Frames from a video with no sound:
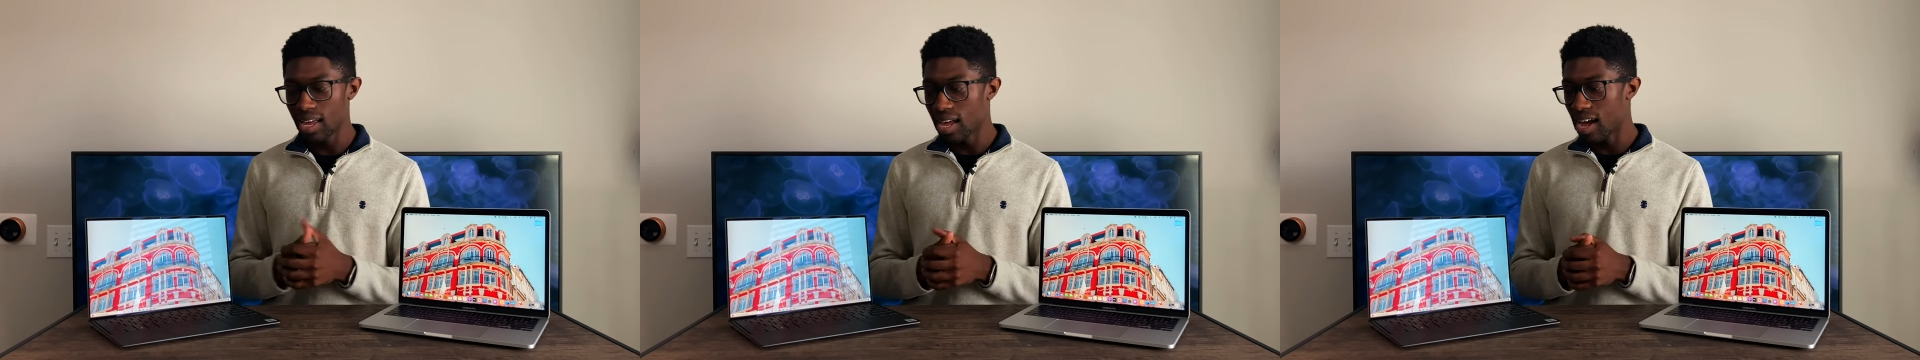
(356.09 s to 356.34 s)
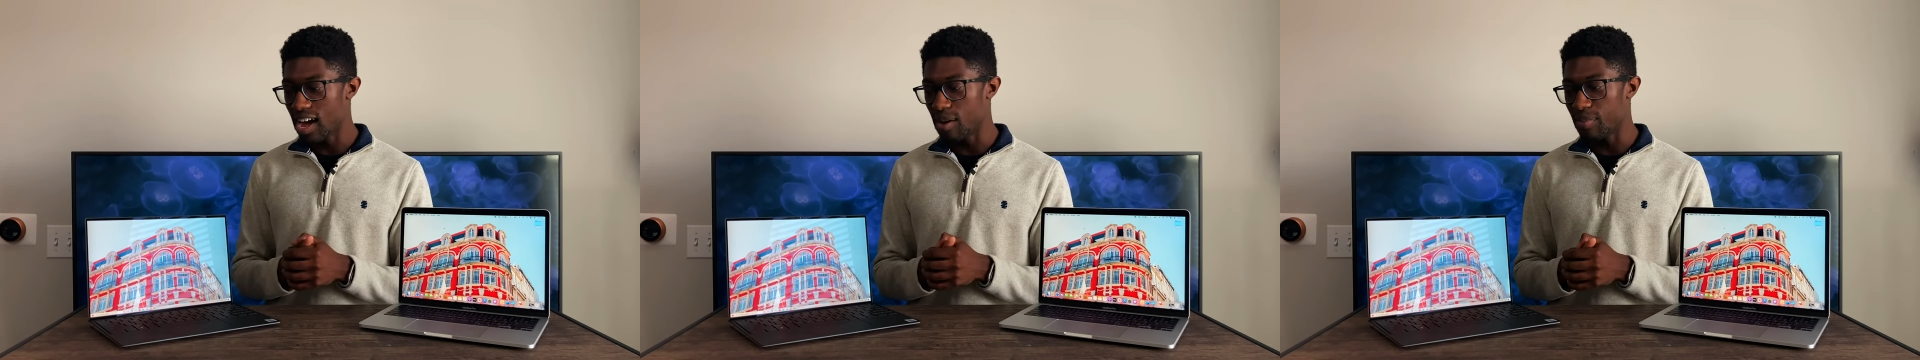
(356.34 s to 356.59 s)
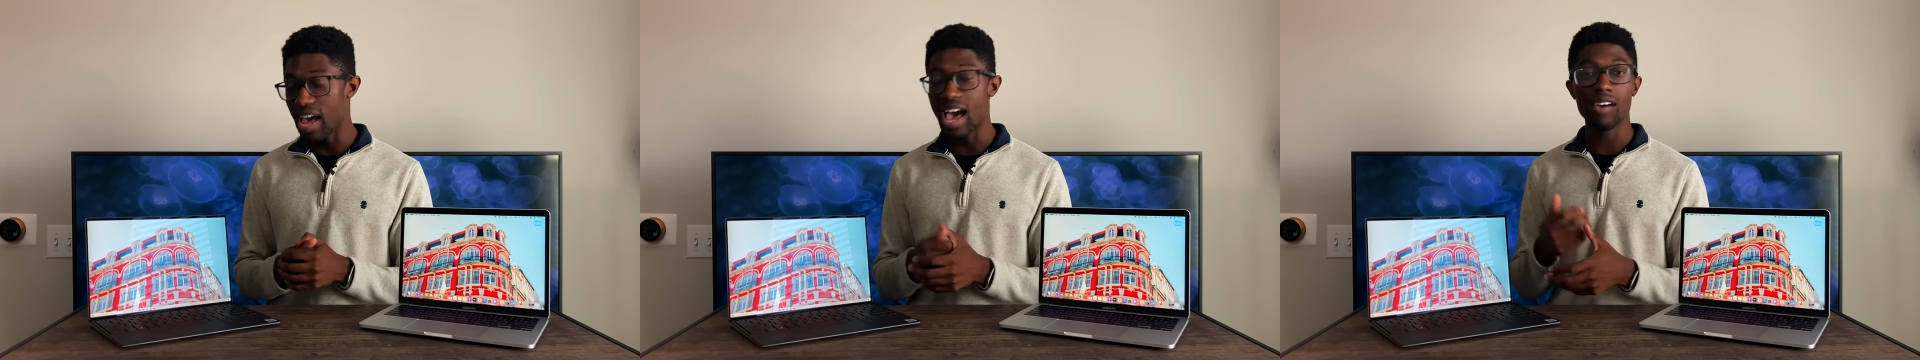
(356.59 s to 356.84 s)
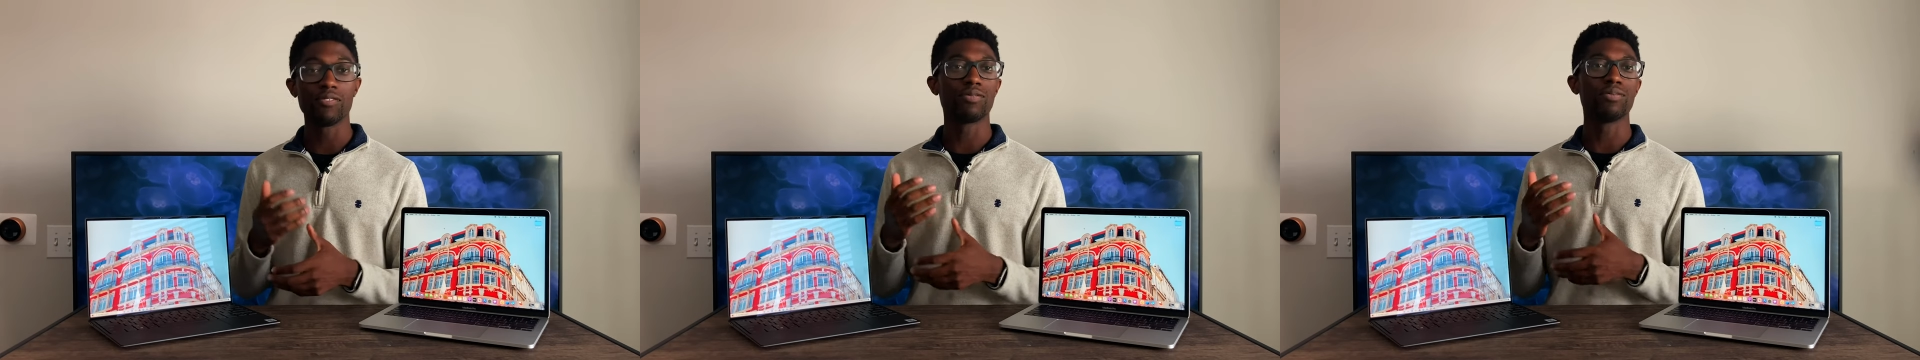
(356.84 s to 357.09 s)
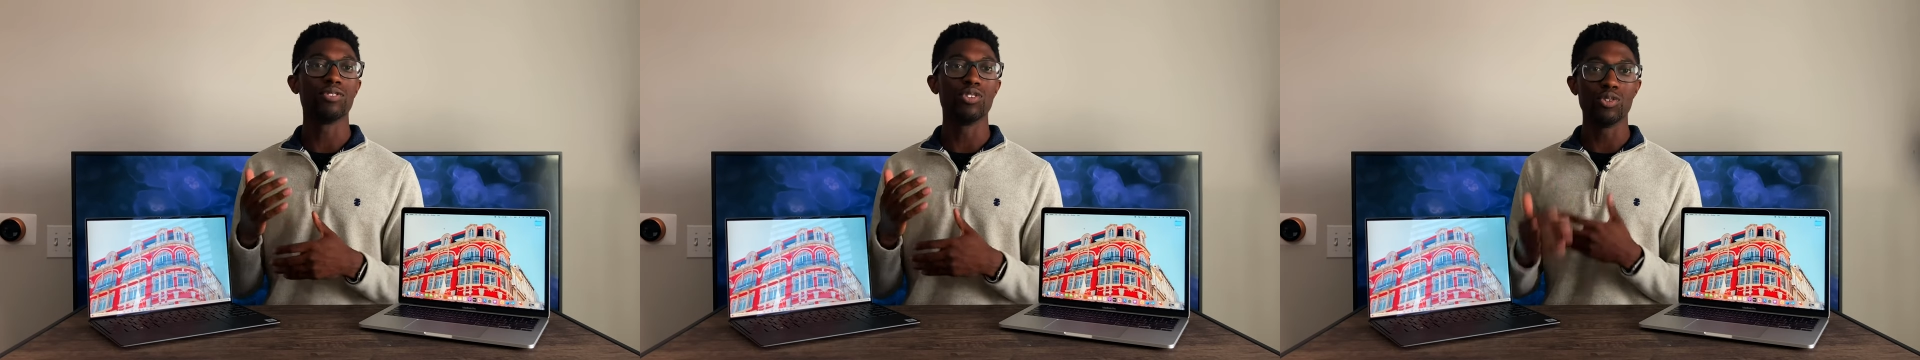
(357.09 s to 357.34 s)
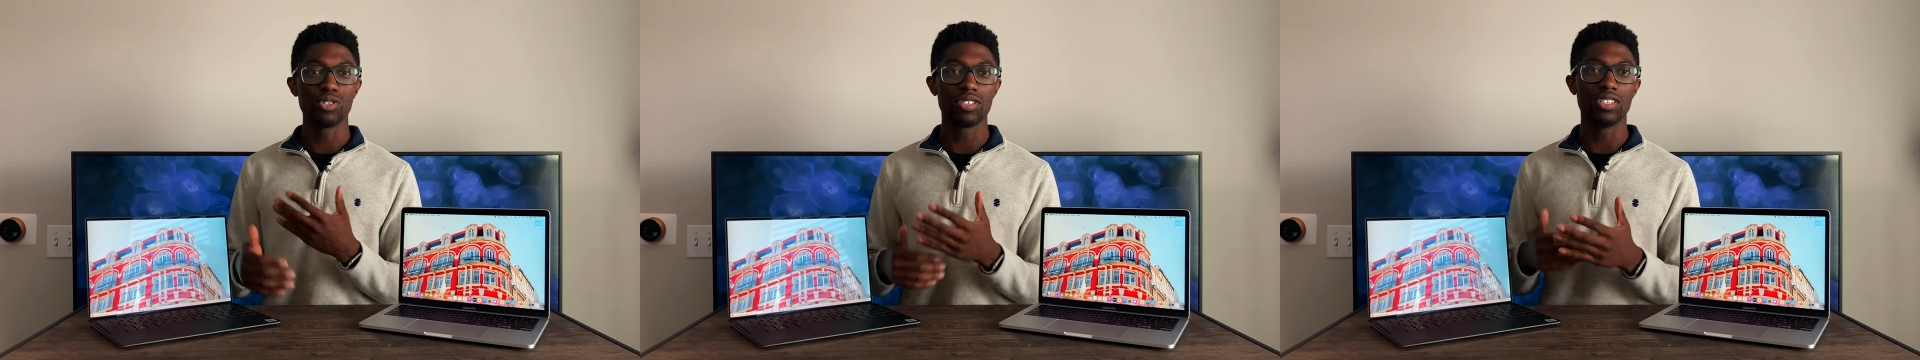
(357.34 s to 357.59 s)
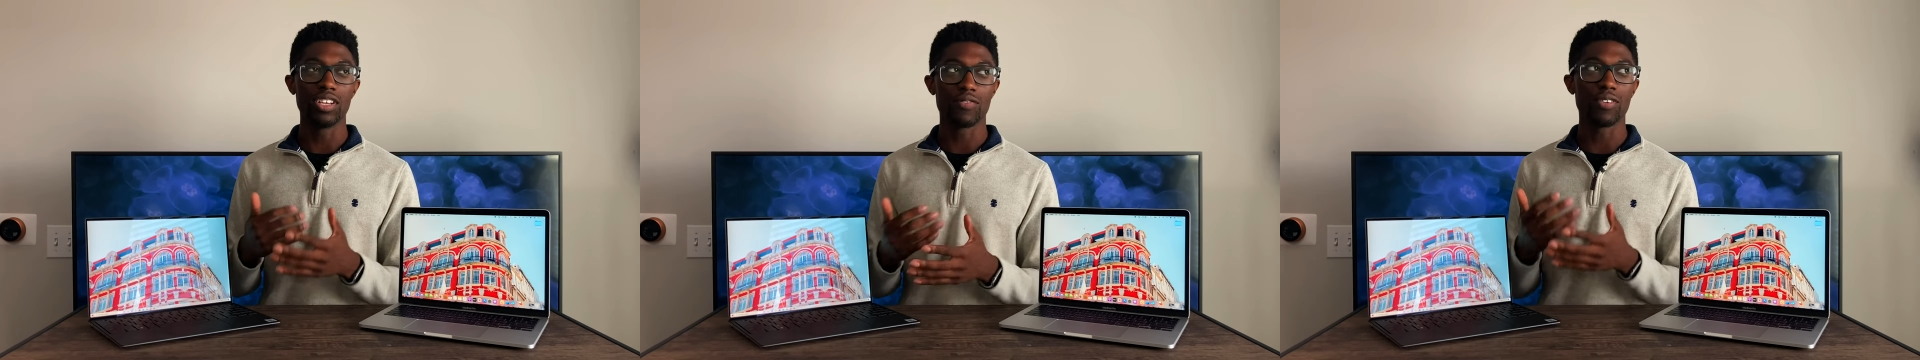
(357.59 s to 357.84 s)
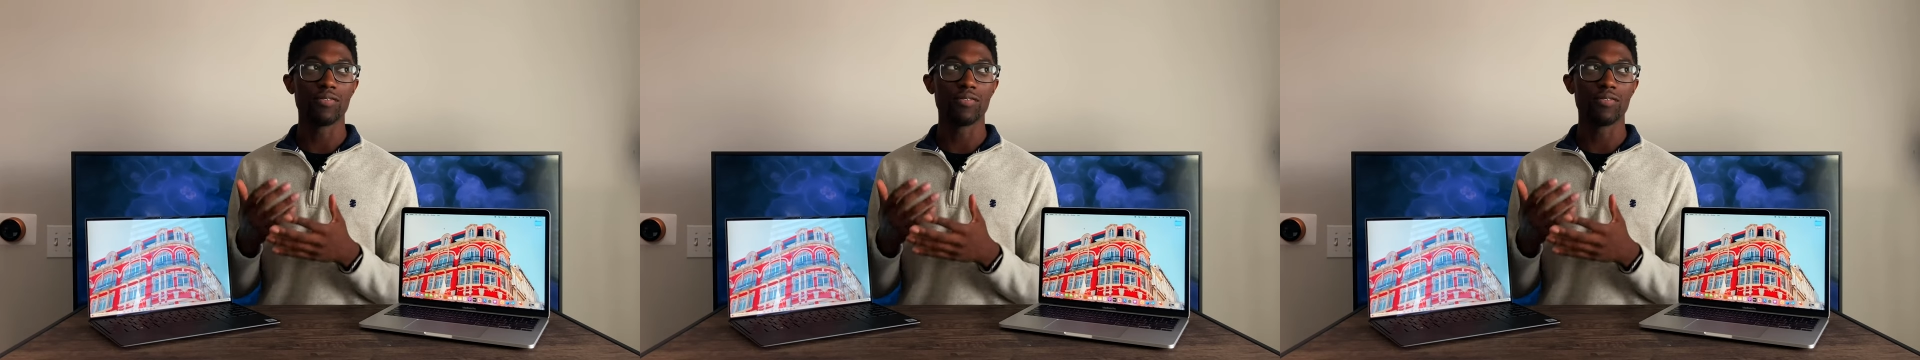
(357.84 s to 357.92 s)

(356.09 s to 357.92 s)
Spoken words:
I have used different